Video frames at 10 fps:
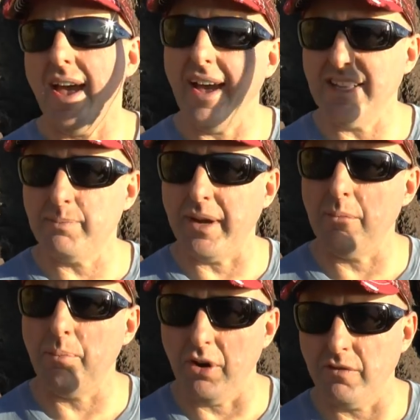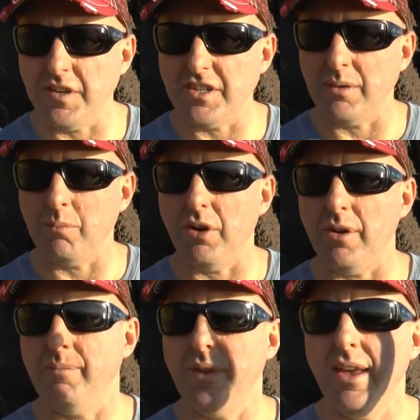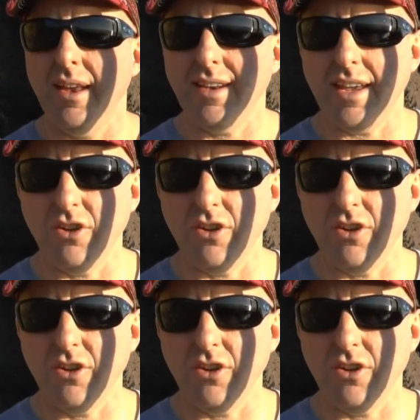as being a bow fishing bow. Now,